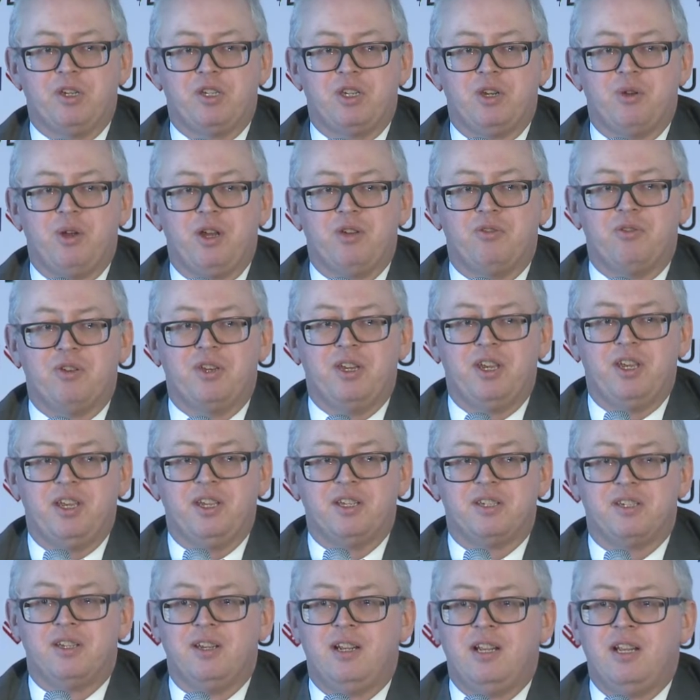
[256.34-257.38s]
200
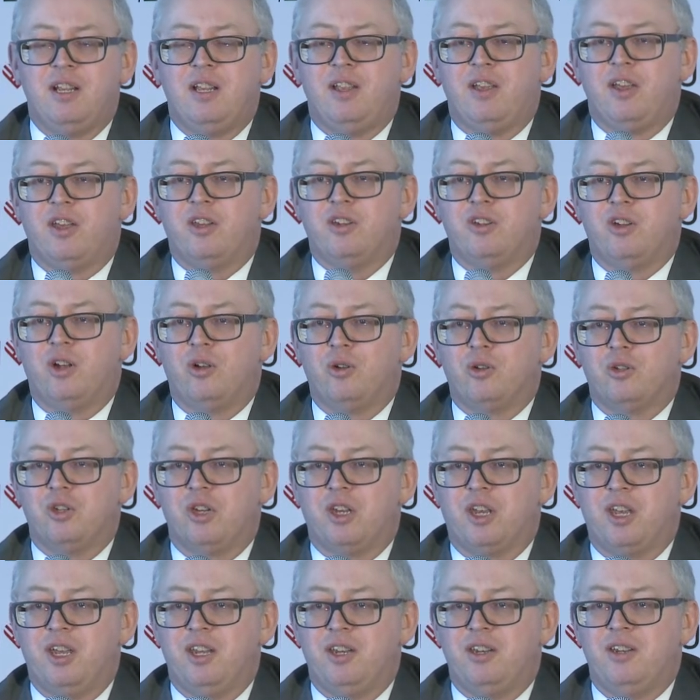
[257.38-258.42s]
years
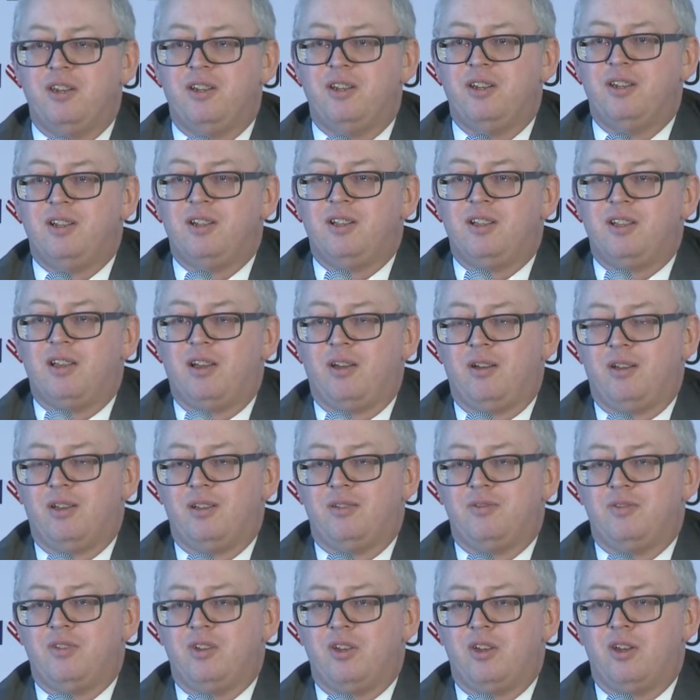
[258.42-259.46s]
indulging in
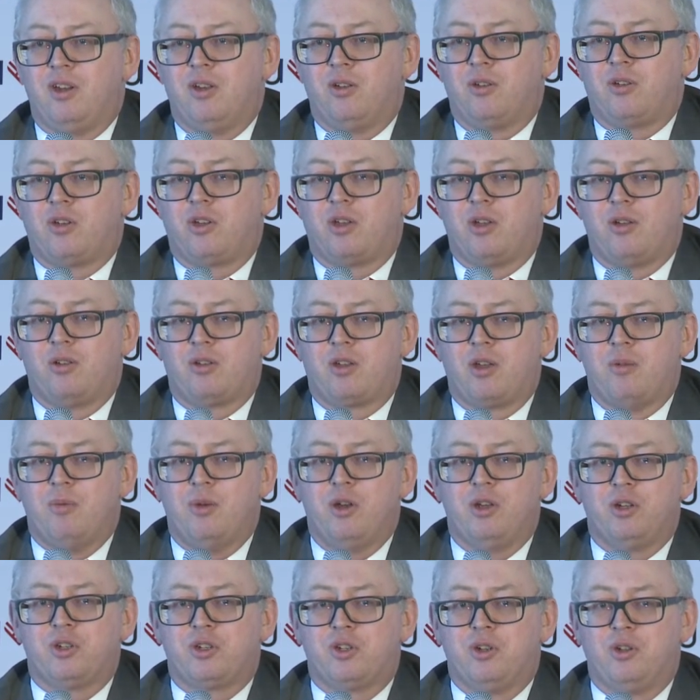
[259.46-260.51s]

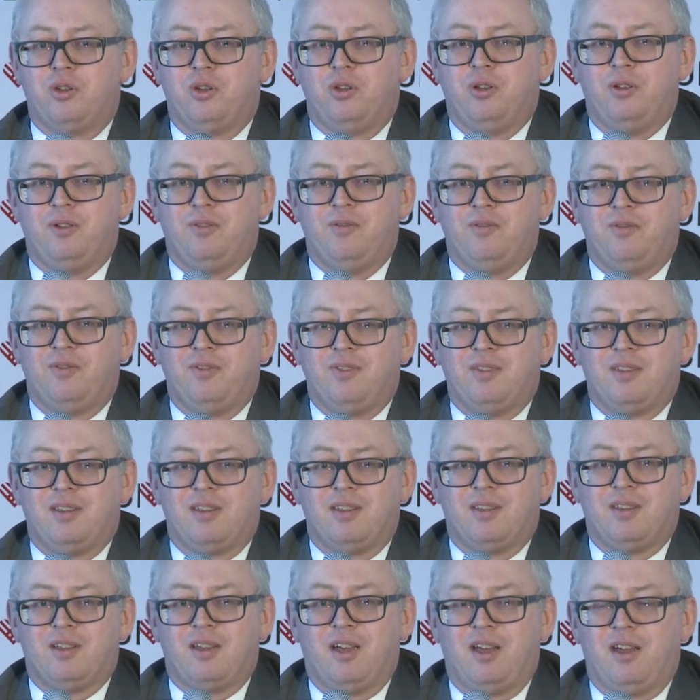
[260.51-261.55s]
commercial
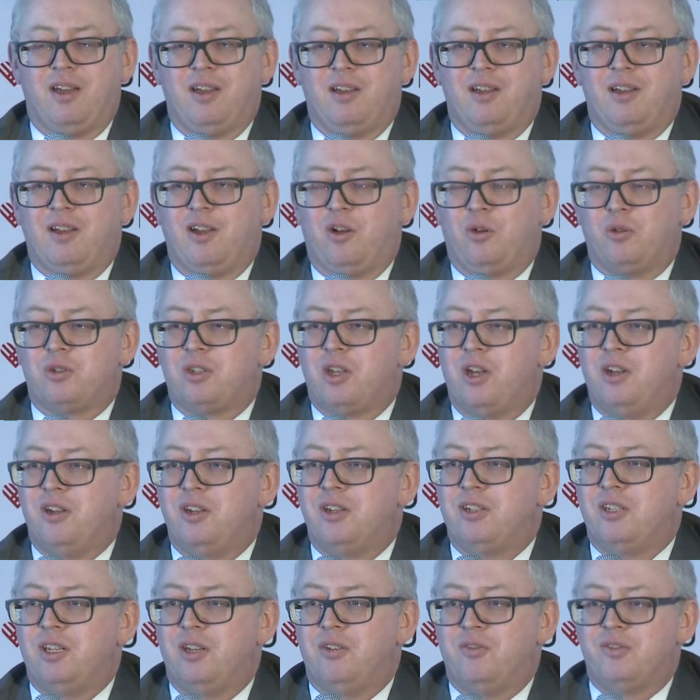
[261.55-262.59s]

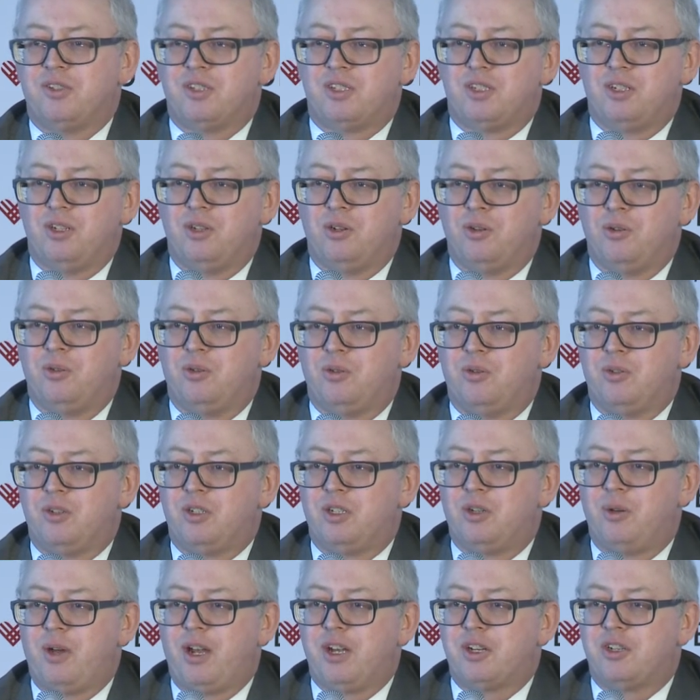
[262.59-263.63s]
alternatives
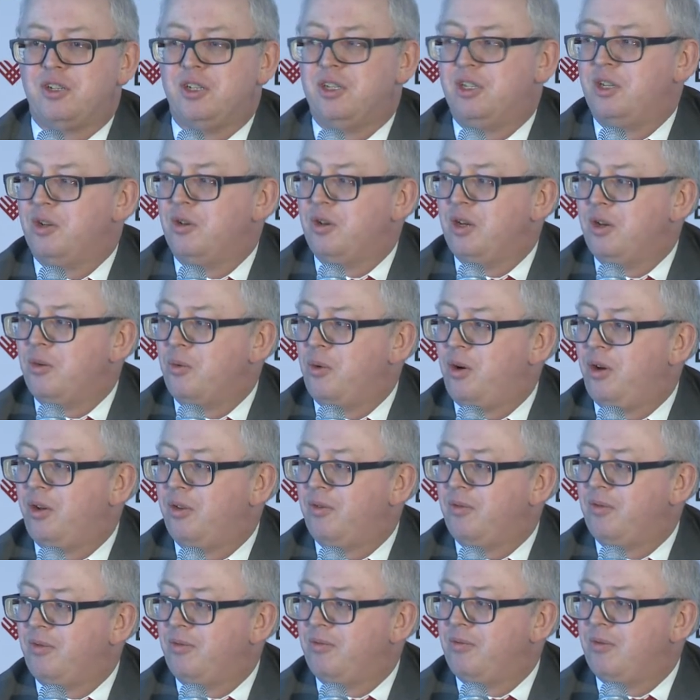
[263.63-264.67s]
to actually doing what
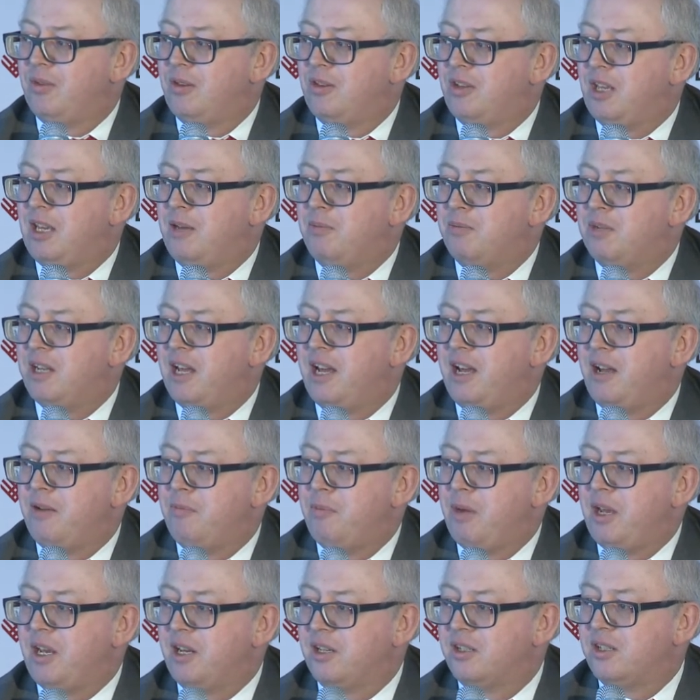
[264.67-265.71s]
deep down
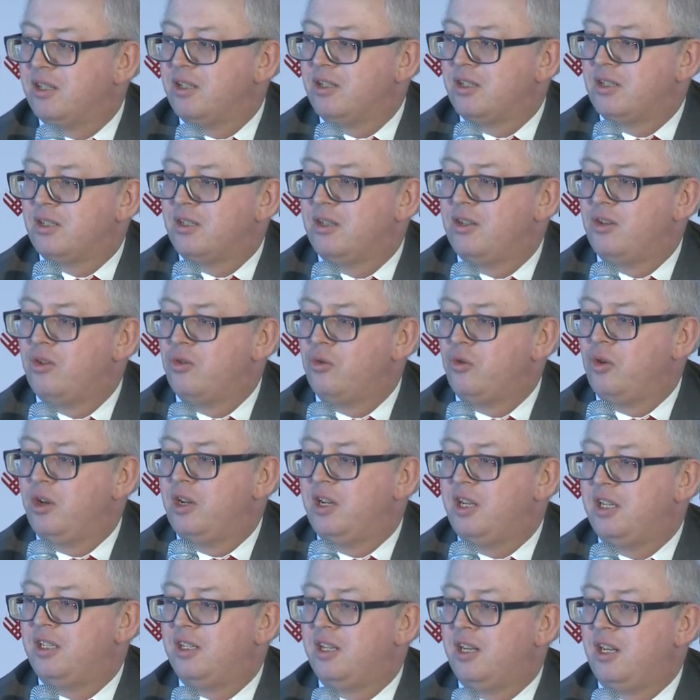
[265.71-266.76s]
makes us
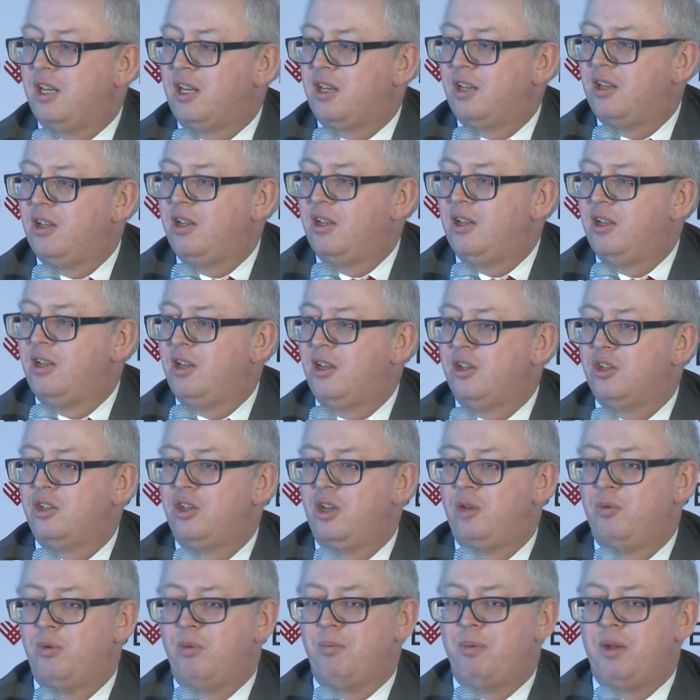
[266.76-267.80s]
really tick as
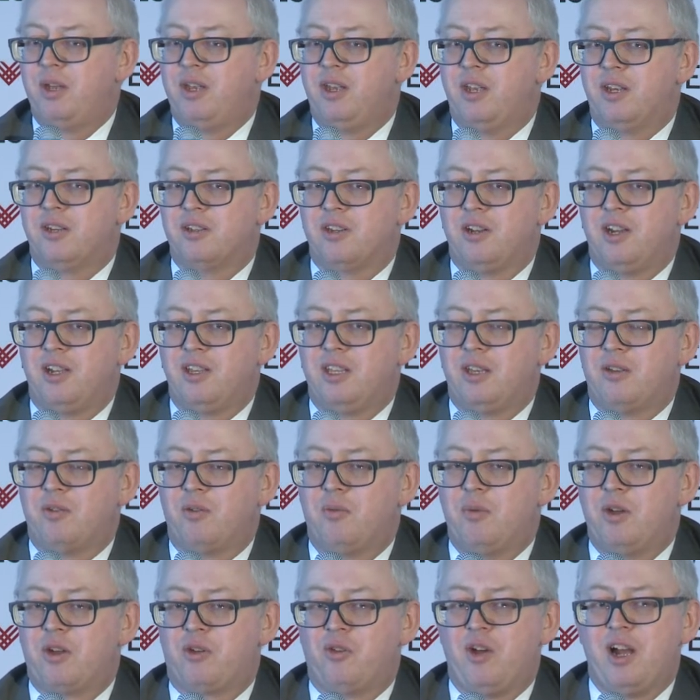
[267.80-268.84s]
human beings. And I think
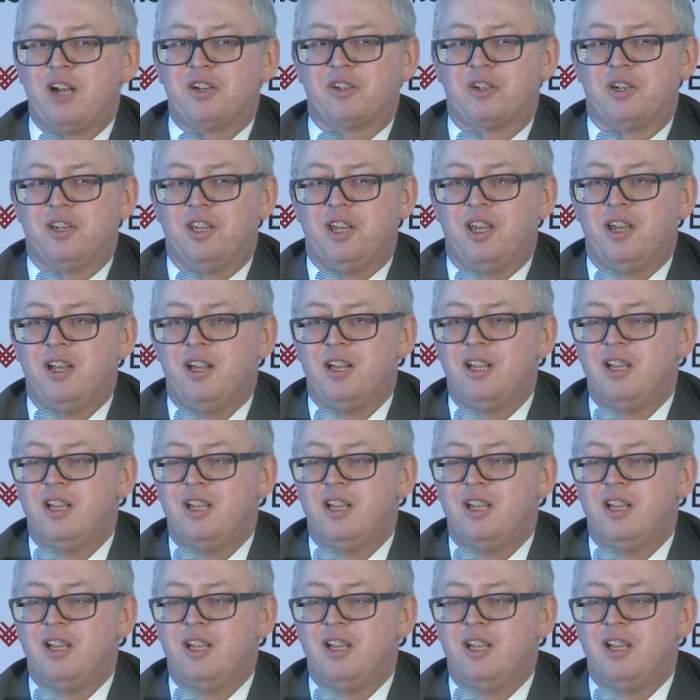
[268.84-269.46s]
we're gradually